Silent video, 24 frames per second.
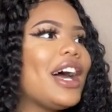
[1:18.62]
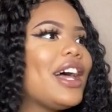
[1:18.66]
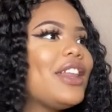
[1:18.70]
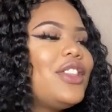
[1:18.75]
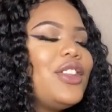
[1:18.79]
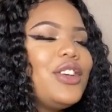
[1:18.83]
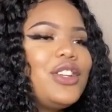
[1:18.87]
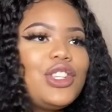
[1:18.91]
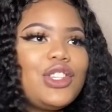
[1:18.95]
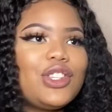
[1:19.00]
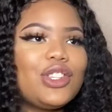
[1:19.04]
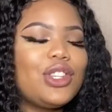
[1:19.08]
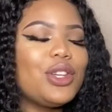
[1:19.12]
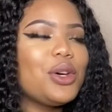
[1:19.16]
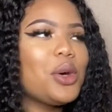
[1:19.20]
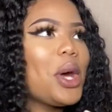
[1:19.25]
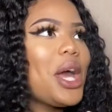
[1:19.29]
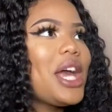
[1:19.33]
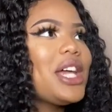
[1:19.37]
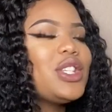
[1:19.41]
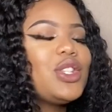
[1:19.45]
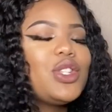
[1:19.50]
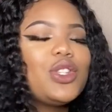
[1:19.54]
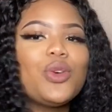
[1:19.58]

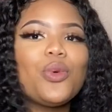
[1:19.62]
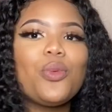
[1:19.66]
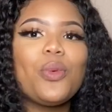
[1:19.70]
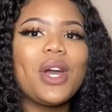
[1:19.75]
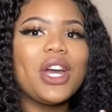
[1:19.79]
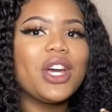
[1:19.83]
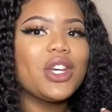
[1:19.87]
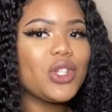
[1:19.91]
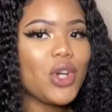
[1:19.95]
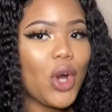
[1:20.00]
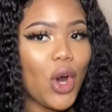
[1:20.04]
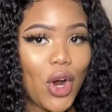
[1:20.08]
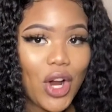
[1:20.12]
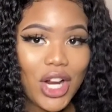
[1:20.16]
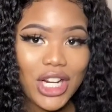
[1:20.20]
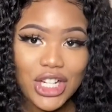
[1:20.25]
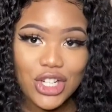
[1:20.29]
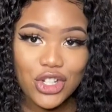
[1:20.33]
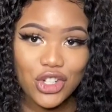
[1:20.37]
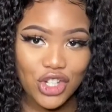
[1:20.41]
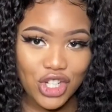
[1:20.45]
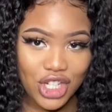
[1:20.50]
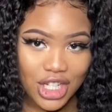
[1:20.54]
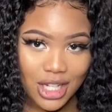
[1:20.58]
if the wig is
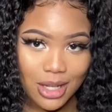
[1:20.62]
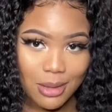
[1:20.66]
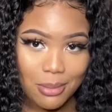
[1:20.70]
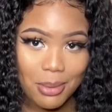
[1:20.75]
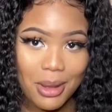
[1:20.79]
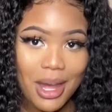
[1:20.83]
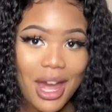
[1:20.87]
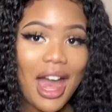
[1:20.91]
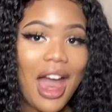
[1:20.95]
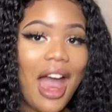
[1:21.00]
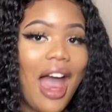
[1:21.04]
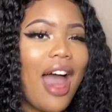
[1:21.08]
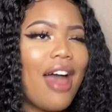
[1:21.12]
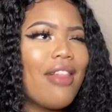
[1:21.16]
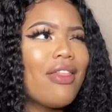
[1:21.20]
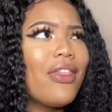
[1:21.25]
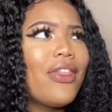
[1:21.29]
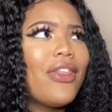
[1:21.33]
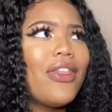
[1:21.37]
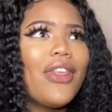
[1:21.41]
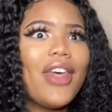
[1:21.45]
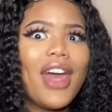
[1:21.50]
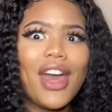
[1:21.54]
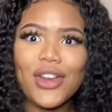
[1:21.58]
already cheap
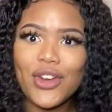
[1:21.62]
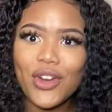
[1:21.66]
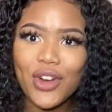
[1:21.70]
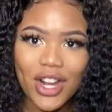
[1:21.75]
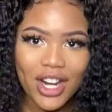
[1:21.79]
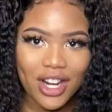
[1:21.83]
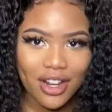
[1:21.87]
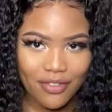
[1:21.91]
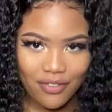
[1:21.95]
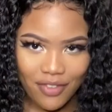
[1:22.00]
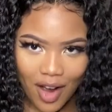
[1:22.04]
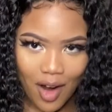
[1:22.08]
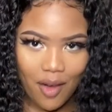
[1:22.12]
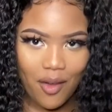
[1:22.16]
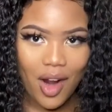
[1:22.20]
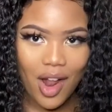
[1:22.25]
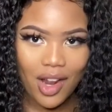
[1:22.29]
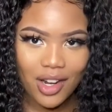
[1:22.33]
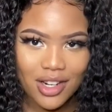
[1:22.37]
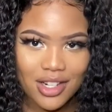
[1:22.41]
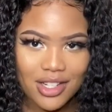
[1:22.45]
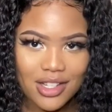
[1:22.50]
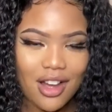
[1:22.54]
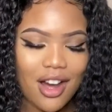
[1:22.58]
and then you're getting
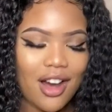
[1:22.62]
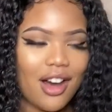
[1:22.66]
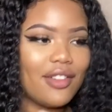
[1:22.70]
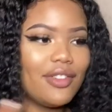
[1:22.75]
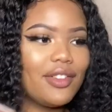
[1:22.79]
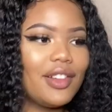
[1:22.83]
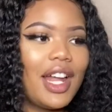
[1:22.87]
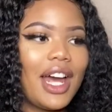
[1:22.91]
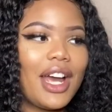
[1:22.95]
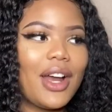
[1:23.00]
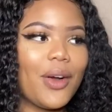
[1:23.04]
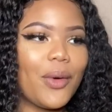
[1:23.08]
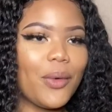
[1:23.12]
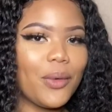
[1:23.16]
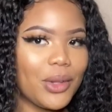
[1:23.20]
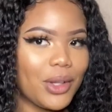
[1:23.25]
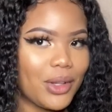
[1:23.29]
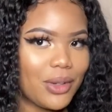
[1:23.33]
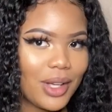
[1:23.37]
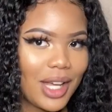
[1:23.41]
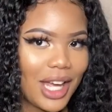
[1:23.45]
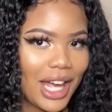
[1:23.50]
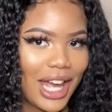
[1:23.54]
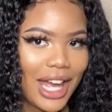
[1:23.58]
$5 off, like,
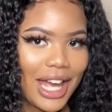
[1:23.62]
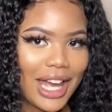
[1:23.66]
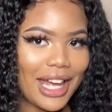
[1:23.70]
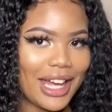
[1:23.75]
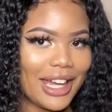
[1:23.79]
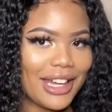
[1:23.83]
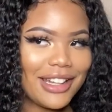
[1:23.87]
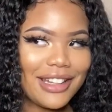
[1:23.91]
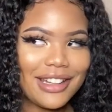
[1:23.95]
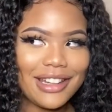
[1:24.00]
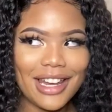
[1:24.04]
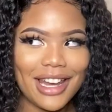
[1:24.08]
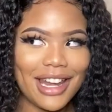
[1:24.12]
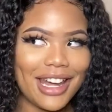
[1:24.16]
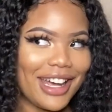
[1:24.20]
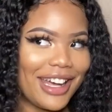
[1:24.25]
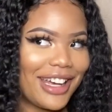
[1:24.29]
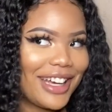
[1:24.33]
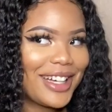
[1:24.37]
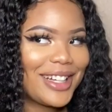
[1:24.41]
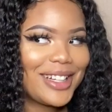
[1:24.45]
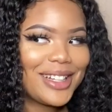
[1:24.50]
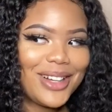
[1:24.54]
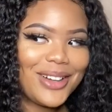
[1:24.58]
you can't,
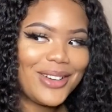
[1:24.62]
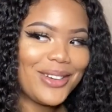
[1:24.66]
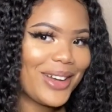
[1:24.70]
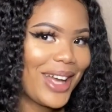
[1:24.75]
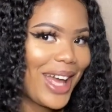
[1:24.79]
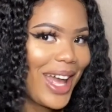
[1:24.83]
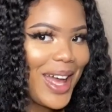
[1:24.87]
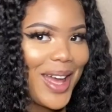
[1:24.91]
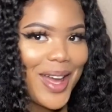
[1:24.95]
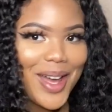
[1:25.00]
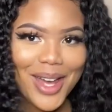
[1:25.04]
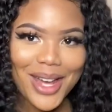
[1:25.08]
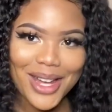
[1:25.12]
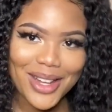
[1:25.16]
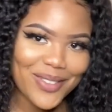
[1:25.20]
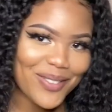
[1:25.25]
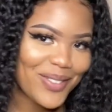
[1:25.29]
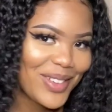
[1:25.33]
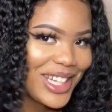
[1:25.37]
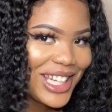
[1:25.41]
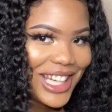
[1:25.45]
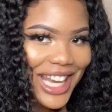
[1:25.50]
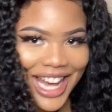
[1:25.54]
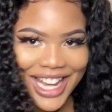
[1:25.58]
like, okay,
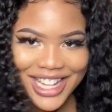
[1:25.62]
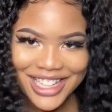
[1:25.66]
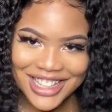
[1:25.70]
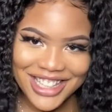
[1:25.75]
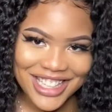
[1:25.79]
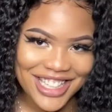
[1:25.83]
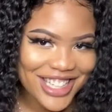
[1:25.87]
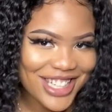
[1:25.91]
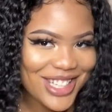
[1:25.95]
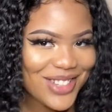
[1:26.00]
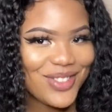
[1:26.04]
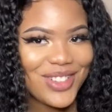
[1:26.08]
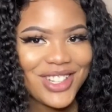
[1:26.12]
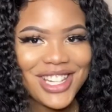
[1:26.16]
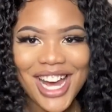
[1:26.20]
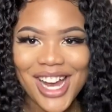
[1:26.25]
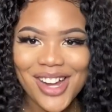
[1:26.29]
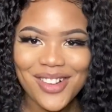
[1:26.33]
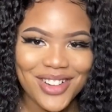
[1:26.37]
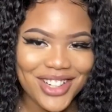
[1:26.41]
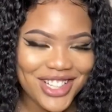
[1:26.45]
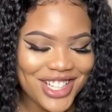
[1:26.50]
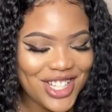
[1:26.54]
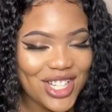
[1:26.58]
we like this, we
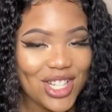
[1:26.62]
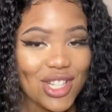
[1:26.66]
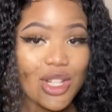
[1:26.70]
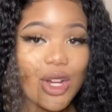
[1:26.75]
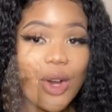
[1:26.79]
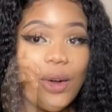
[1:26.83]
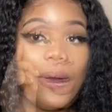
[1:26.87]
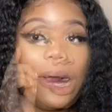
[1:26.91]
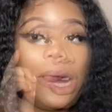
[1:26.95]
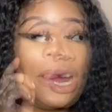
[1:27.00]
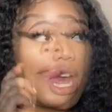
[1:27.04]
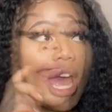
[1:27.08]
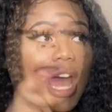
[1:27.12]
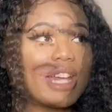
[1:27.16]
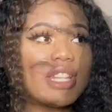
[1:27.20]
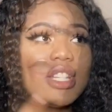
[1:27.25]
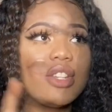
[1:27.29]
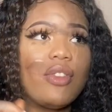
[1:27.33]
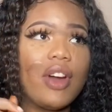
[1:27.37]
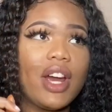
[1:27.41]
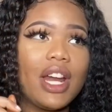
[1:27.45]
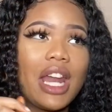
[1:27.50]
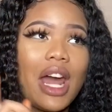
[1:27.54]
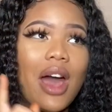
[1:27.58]
like where this is going. As
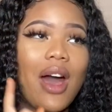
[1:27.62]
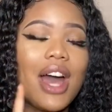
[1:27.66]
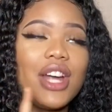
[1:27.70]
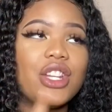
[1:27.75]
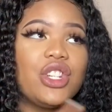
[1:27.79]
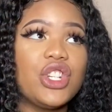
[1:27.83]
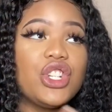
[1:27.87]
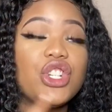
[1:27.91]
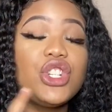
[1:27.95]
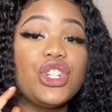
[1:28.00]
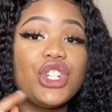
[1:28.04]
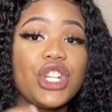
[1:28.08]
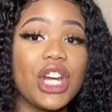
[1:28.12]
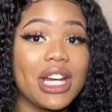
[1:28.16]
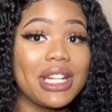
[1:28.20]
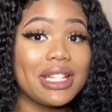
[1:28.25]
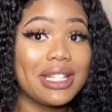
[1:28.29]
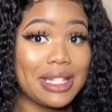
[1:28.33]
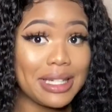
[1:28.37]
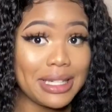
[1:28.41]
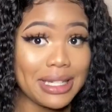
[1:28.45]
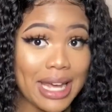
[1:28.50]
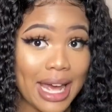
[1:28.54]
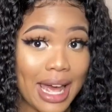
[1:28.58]
of right now, I just checked
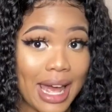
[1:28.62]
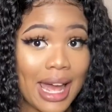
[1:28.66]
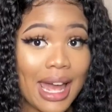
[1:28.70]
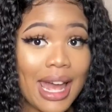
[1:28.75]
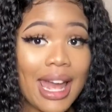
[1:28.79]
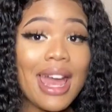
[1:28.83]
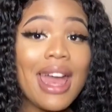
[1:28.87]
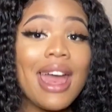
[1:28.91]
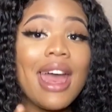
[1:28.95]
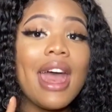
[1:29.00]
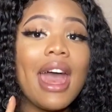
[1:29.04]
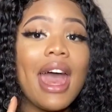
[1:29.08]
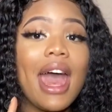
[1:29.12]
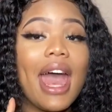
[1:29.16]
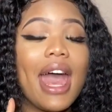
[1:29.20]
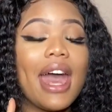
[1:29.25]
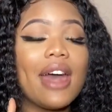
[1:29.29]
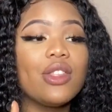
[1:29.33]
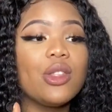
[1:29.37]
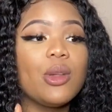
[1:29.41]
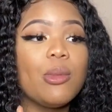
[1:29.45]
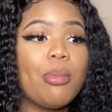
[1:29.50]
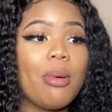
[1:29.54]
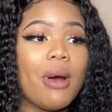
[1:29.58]
today,
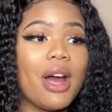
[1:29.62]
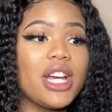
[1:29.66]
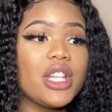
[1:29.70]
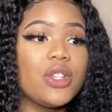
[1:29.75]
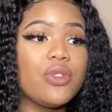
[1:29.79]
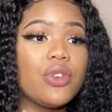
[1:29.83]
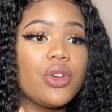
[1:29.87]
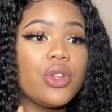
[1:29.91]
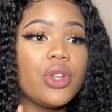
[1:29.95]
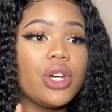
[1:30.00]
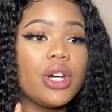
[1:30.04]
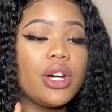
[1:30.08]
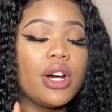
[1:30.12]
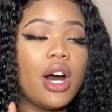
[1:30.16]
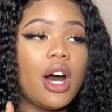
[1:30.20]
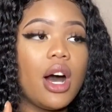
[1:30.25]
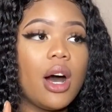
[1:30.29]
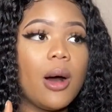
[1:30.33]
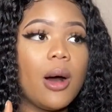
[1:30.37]
and the price for the